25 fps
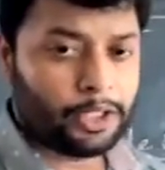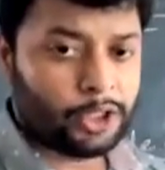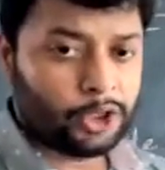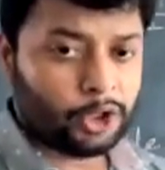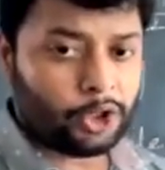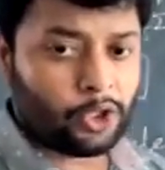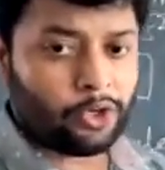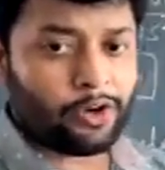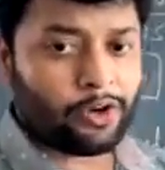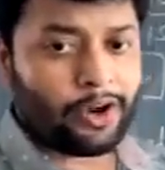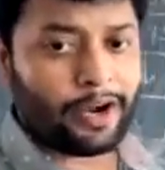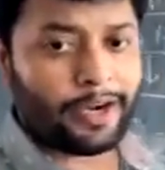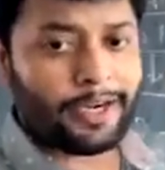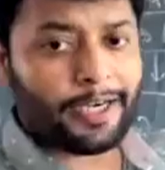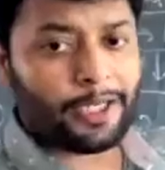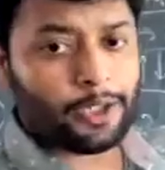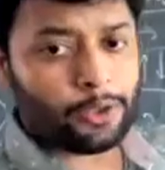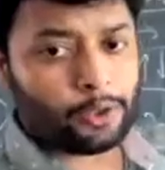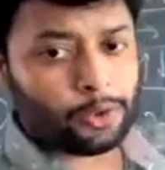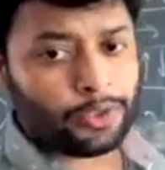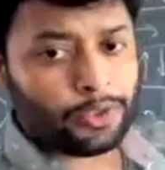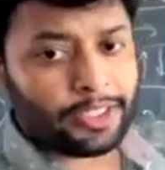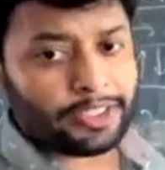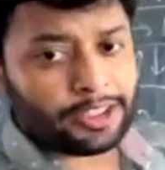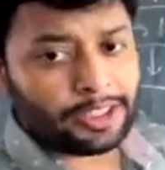So
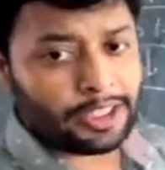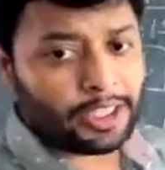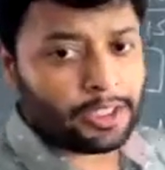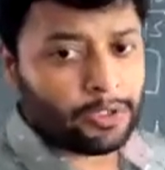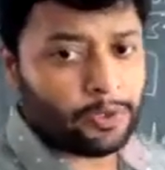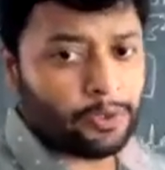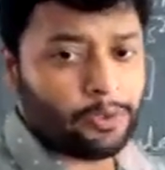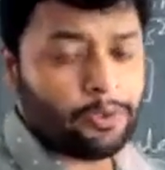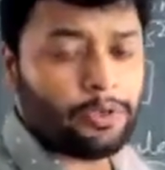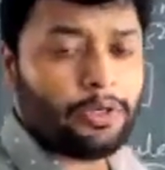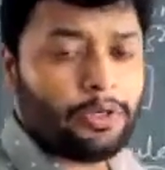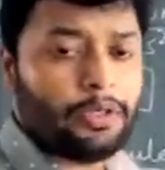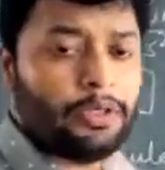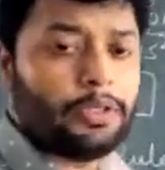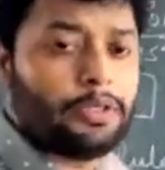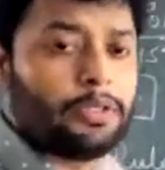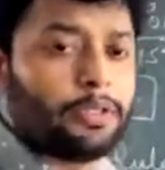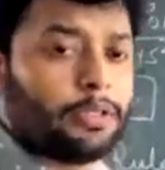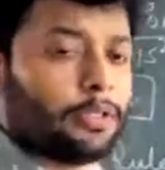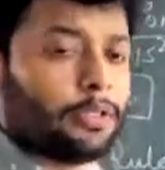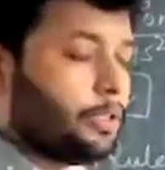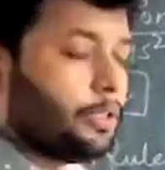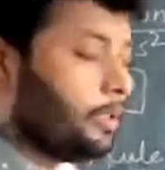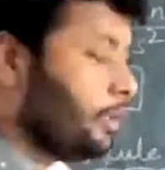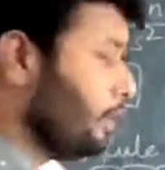according to this
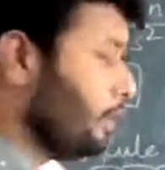rule,